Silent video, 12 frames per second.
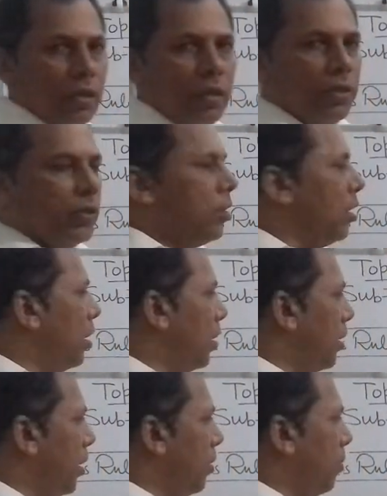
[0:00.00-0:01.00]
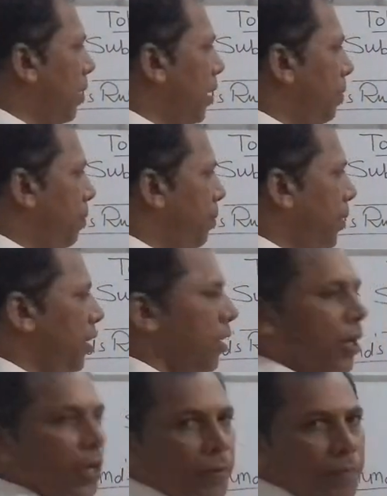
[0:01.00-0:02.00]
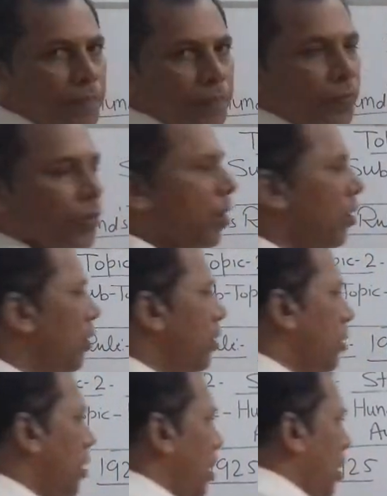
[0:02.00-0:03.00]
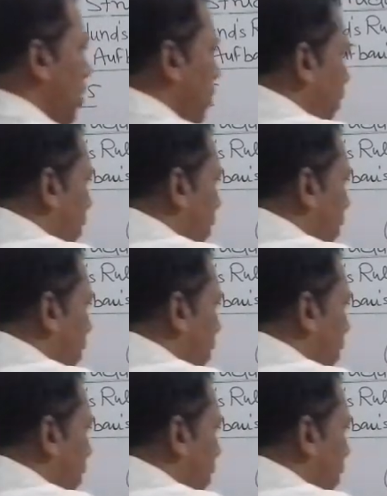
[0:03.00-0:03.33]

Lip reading: is contained by P, there are